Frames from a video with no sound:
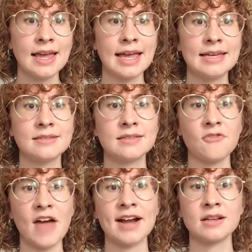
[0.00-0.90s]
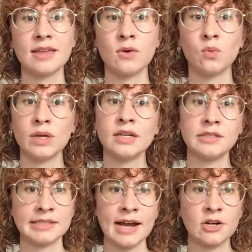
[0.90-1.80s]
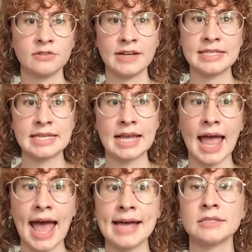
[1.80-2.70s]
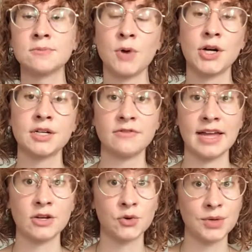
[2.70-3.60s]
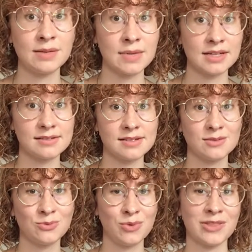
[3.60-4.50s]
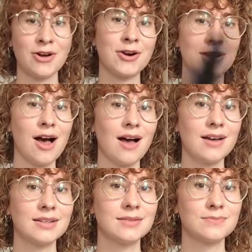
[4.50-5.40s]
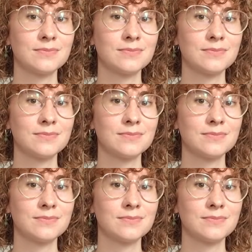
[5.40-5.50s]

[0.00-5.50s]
it's the fact that we are sacrificing as part of an agreement with our God.